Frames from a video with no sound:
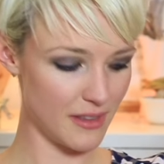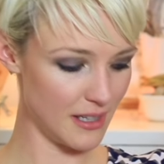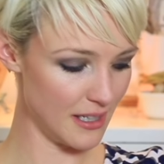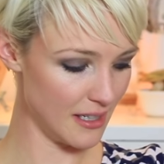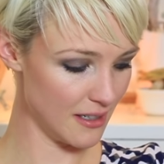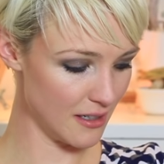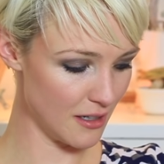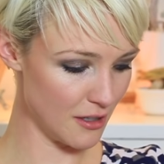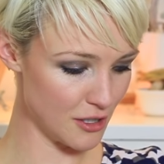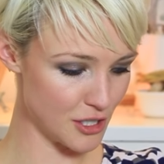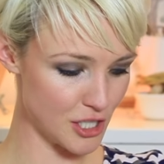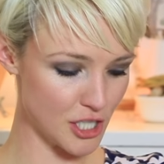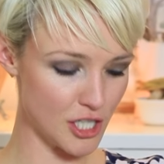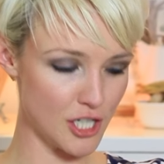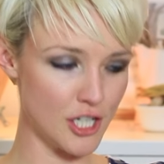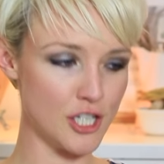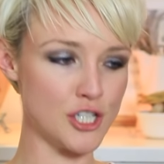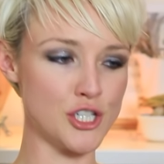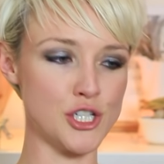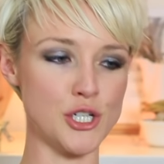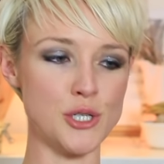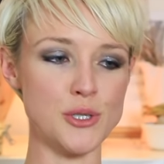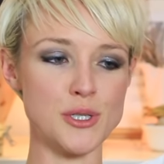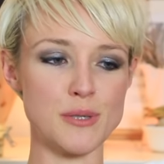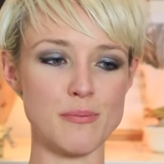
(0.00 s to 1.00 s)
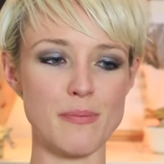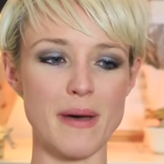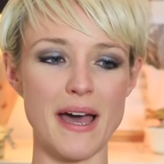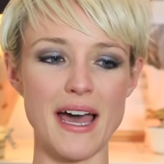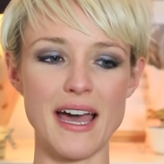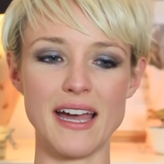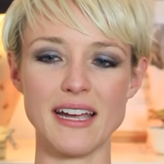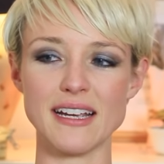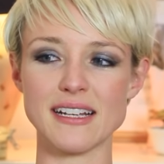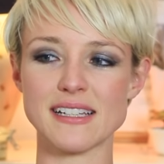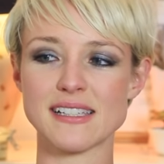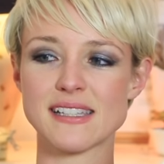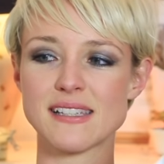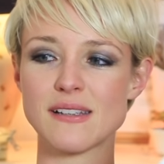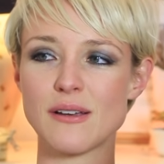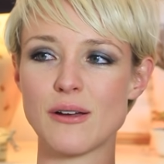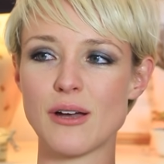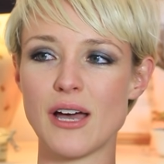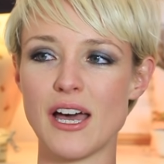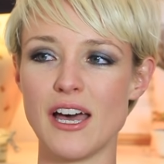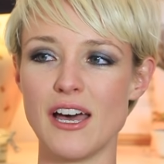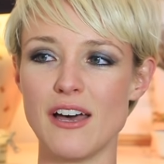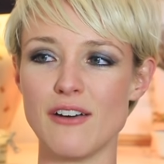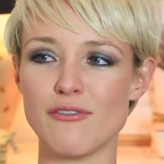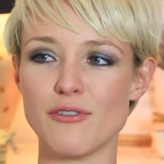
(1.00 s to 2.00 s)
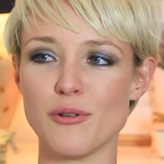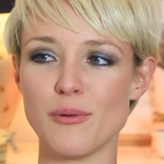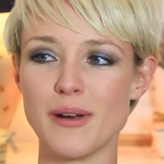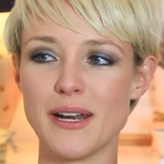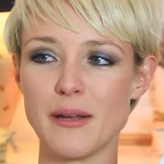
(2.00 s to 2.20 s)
the larger jute bags for